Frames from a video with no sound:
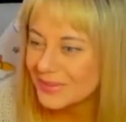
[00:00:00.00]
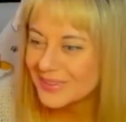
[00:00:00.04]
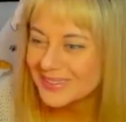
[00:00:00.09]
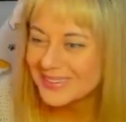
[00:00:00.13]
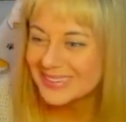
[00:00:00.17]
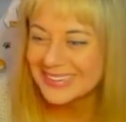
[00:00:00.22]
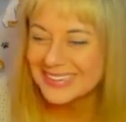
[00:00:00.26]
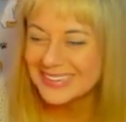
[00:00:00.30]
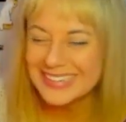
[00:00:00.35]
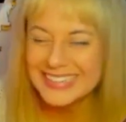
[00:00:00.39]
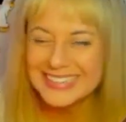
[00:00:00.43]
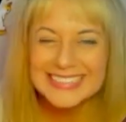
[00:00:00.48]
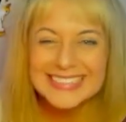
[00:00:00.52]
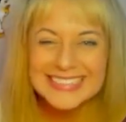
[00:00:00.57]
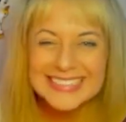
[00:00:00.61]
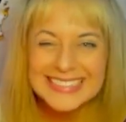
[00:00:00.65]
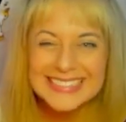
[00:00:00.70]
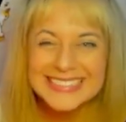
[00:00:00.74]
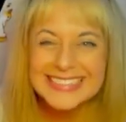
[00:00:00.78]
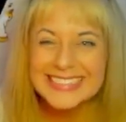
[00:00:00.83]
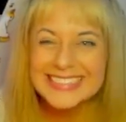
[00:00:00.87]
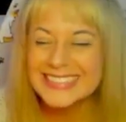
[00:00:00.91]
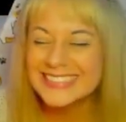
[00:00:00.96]
gosh,
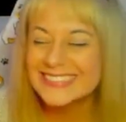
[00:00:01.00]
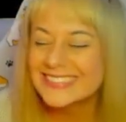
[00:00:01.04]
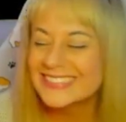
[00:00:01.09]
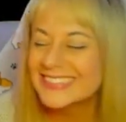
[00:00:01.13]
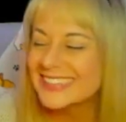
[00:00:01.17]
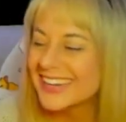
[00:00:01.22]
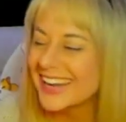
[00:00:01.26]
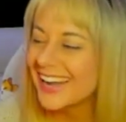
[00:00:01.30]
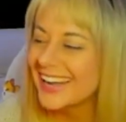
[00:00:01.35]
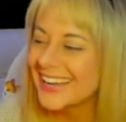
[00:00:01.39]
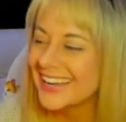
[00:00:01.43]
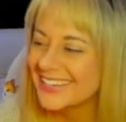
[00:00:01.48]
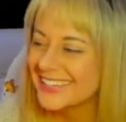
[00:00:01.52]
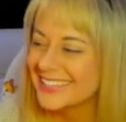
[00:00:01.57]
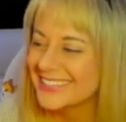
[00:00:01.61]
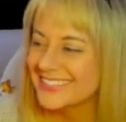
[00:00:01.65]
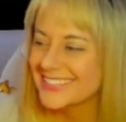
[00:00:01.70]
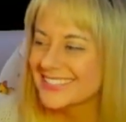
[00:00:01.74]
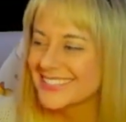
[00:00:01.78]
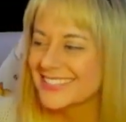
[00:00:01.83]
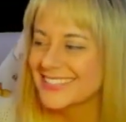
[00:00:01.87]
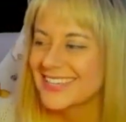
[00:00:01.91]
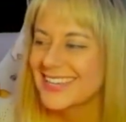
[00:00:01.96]
you
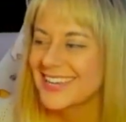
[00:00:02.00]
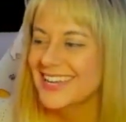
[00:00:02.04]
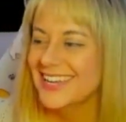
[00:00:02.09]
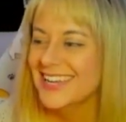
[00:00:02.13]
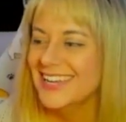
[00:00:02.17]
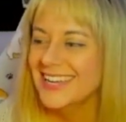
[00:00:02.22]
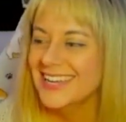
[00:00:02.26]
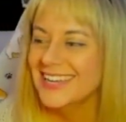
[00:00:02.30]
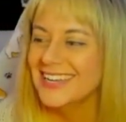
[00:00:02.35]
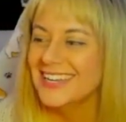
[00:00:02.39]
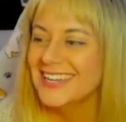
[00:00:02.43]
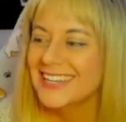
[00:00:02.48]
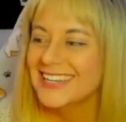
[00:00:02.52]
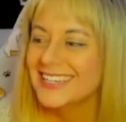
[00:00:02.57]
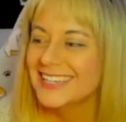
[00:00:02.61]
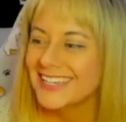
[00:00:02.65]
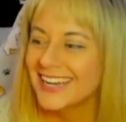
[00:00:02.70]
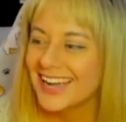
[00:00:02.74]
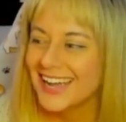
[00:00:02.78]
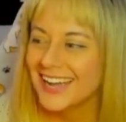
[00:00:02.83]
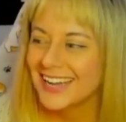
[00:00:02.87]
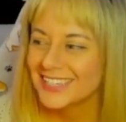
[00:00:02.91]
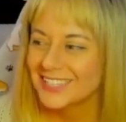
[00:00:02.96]
guys, it
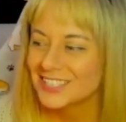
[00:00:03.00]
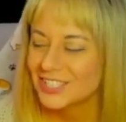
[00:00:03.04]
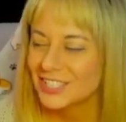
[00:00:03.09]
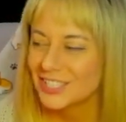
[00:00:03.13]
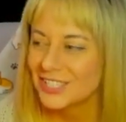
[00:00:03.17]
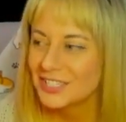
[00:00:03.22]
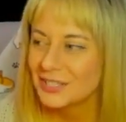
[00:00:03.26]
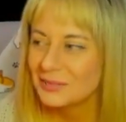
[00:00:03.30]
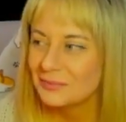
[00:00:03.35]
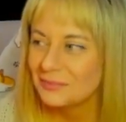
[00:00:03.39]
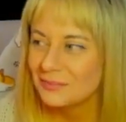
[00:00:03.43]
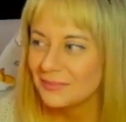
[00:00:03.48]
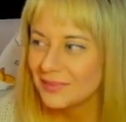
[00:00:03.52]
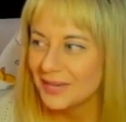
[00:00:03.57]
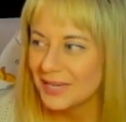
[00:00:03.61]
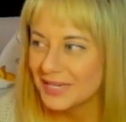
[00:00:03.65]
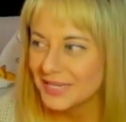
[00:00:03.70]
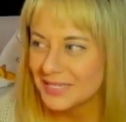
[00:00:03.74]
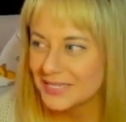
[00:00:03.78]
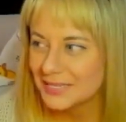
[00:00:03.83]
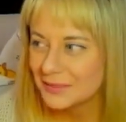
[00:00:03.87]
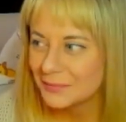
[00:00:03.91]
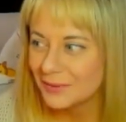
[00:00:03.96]
actually
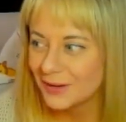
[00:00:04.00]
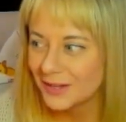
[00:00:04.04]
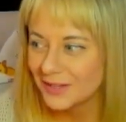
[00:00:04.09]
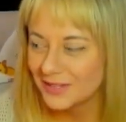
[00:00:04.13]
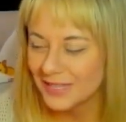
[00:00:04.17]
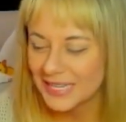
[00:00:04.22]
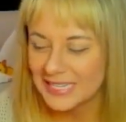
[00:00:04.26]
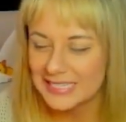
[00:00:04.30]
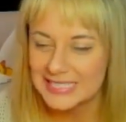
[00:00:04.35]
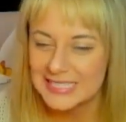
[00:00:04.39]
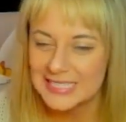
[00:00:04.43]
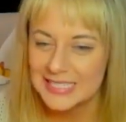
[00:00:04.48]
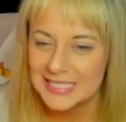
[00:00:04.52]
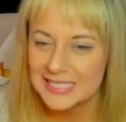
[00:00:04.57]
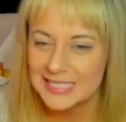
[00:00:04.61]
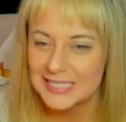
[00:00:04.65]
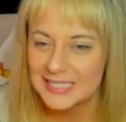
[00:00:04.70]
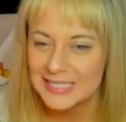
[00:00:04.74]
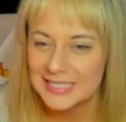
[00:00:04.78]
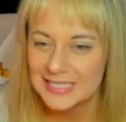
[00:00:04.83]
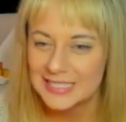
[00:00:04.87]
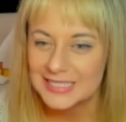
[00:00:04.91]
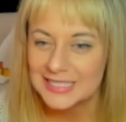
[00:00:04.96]
makes Paulette
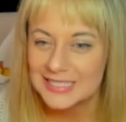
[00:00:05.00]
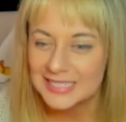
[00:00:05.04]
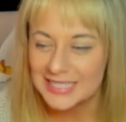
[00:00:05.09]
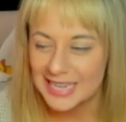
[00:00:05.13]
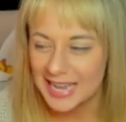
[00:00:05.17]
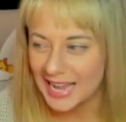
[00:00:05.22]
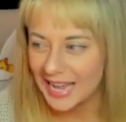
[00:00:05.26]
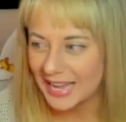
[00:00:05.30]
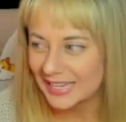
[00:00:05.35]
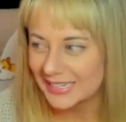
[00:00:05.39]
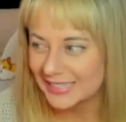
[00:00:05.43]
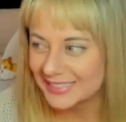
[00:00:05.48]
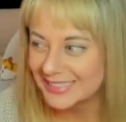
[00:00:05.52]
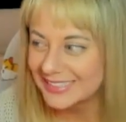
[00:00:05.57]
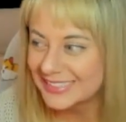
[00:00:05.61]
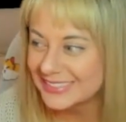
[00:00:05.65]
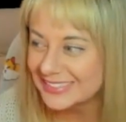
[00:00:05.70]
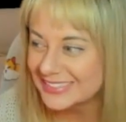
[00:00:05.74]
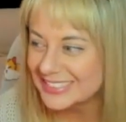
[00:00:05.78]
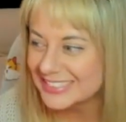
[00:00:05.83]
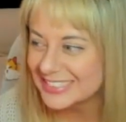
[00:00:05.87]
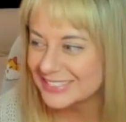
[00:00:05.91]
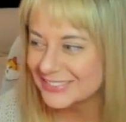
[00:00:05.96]
sad
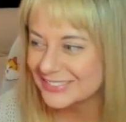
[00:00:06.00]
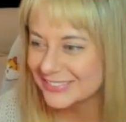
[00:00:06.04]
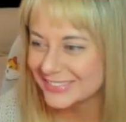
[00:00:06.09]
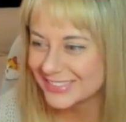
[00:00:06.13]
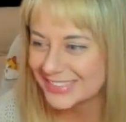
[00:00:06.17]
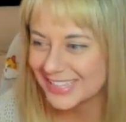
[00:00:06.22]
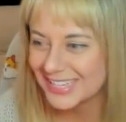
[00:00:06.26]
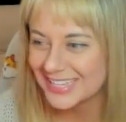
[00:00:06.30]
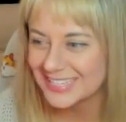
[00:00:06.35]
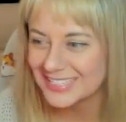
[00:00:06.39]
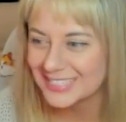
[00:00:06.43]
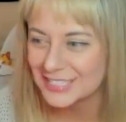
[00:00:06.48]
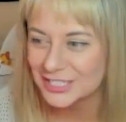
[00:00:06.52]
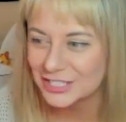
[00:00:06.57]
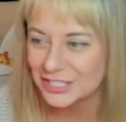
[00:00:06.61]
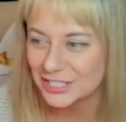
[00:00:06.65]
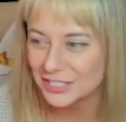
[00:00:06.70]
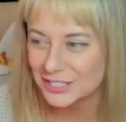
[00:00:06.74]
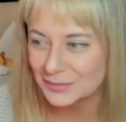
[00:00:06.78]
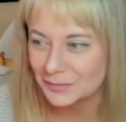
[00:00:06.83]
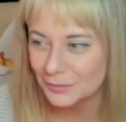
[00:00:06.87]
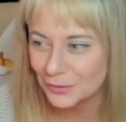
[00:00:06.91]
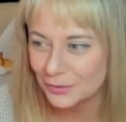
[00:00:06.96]
when she realizes
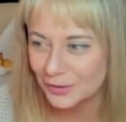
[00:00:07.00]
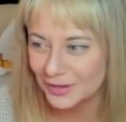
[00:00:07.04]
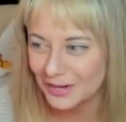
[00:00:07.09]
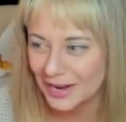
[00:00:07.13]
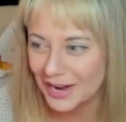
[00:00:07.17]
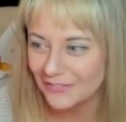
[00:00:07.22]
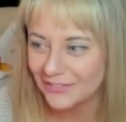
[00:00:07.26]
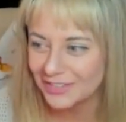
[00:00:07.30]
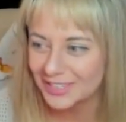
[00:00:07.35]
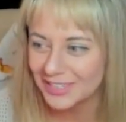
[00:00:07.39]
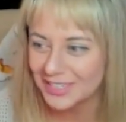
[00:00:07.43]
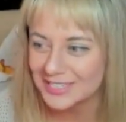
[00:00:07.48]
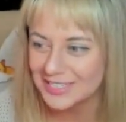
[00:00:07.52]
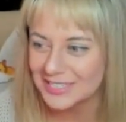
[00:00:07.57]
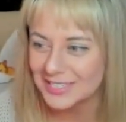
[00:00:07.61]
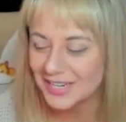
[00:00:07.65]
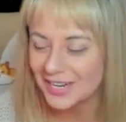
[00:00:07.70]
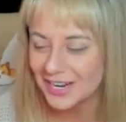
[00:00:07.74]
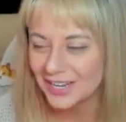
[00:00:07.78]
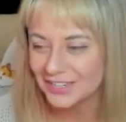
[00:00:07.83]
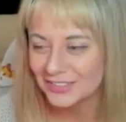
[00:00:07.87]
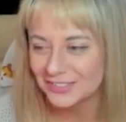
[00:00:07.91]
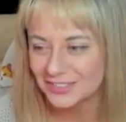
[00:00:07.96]
she's poor. Having less than
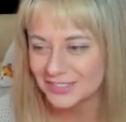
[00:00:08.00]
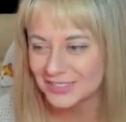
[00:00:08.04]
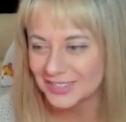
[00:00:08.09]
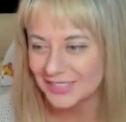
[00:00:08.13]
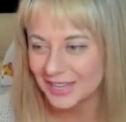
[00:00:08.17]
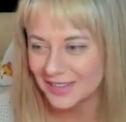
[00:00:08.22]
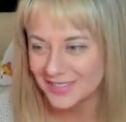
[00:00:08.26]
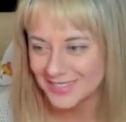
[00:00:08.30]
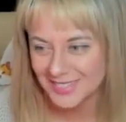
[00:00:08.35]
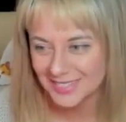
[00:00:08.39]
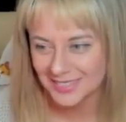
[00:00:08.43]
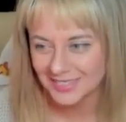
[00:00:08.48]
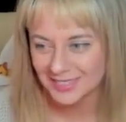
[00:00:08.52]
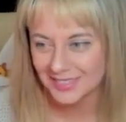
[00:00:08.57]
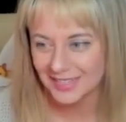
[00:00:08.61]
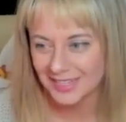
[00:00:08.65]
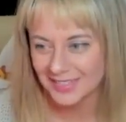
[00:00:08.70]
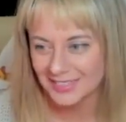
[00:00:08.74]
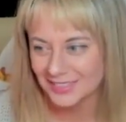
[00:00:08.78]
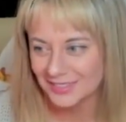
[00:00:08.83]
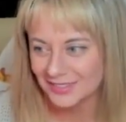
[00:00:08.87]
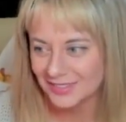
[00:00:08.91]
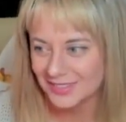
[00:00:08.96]
100,000
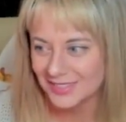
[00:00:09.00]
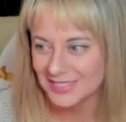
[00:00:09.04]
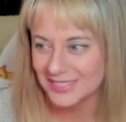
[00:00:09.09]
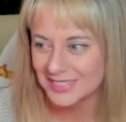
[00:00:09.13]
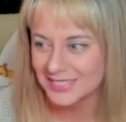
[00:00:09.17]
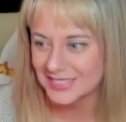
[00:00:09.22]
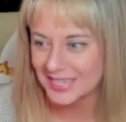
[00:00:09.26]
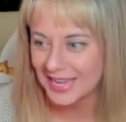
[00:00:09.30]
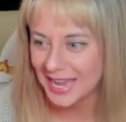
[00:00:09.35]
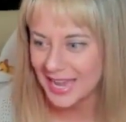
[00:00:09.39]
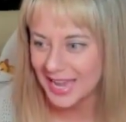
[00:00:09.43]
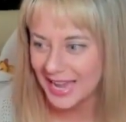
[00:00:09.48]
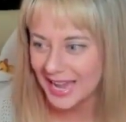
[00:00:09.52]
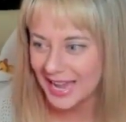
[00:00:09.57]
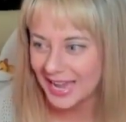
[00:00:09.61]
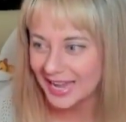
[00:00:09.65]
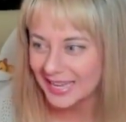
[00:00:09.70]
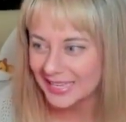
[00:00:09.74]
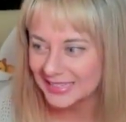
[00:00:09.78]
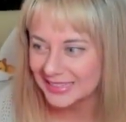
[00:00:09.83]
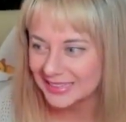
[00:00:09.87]
galactic coins at